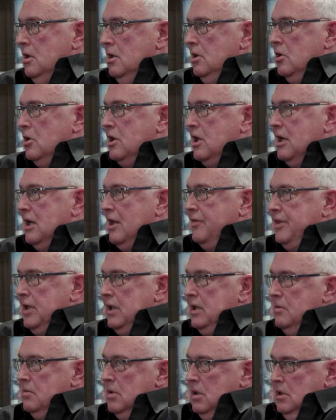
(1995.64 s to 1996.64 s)
looking at
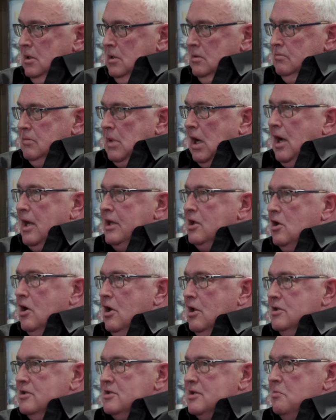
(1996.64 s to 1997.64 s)
the
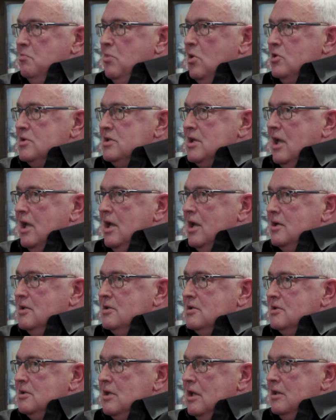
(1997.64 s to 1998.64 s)
icons and
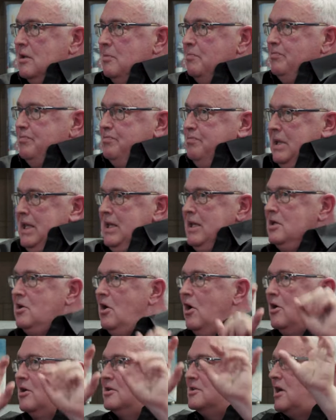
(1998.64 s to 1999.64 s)
mosaics and the
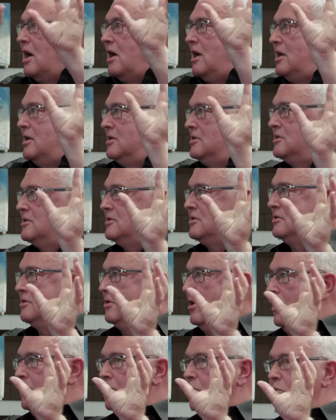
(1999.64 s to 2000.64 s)
peacock's eyes
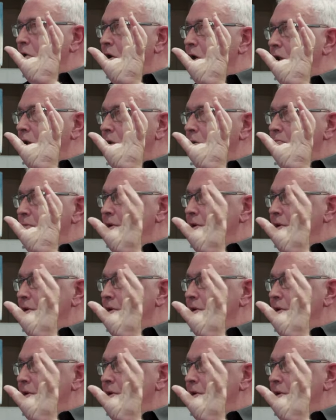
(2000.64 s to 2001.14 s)
on the wall.